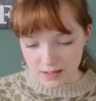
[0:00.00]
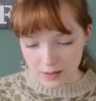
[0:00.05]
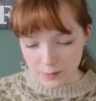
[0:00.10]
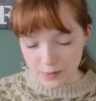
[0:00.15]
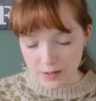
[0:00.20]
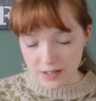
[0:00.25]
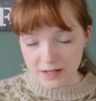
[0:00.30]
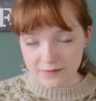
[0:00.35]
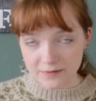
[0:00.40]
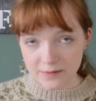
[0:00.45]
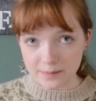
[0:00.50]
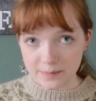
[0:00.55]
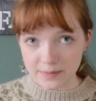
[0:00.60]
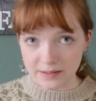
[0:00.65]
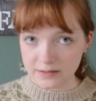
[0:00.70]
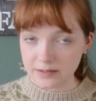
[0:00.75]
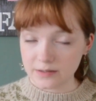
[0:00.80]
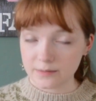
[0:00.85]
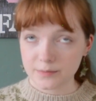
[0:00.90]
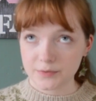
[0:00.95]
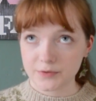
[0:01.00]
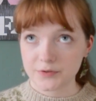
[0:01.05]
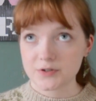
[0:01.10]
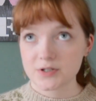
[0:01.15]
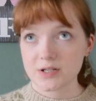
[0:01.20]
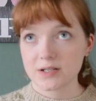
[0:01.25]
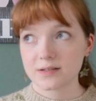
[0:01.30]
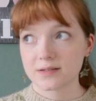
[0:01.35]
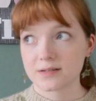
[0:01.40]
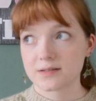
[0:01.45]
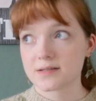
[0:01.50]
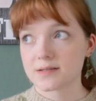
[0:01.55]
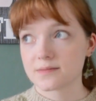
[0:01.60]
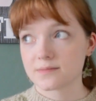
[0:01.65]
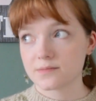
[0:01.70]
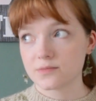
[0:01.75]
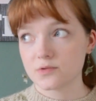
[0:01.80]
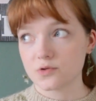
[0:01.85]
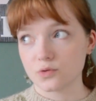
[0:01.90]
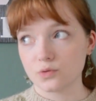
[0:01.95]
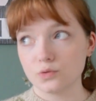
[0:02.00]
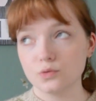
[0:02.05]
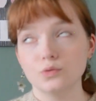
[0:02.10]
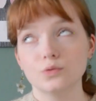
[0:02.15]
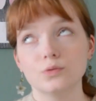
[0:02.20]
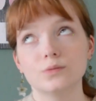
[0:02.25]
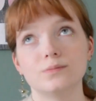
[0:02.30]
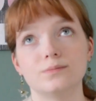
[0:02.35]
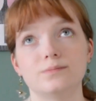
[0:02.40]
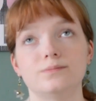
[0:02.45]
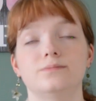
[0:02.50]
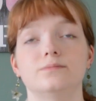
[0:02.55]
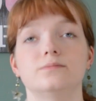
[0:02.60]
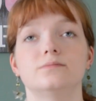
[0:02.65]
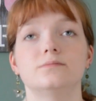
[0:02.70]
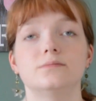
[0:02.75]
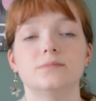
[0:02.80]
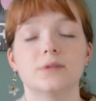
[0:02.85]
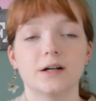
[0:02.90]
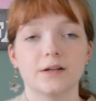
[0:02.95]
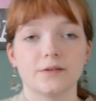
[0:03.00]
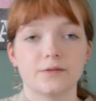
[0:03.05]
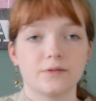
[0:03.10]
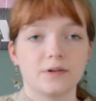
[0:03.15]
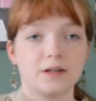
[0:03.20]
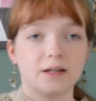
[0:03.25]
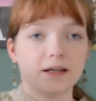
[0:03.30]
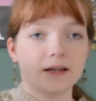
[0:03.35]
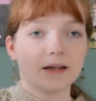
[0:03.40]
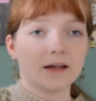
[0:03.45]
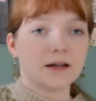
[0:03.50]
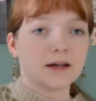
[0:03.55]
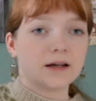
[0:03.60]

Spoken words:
Now I have a million projects, so I don't really